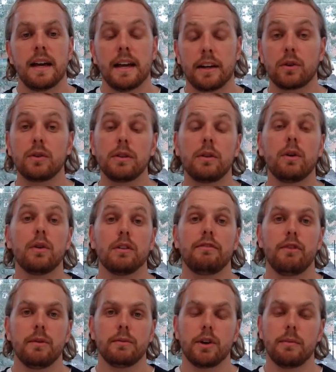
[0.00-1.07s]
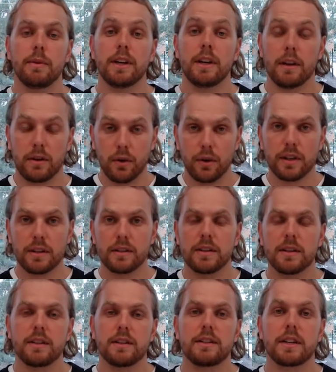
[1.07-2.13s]
And a good law reform topic, according
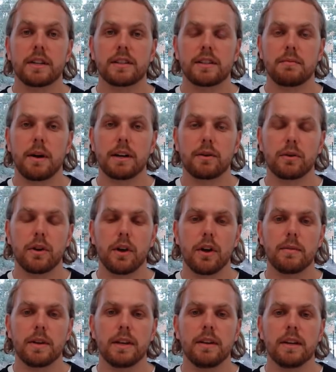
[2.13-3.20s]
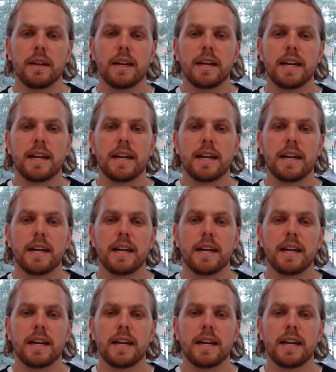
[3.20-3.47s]
to Justice Michael Kirby,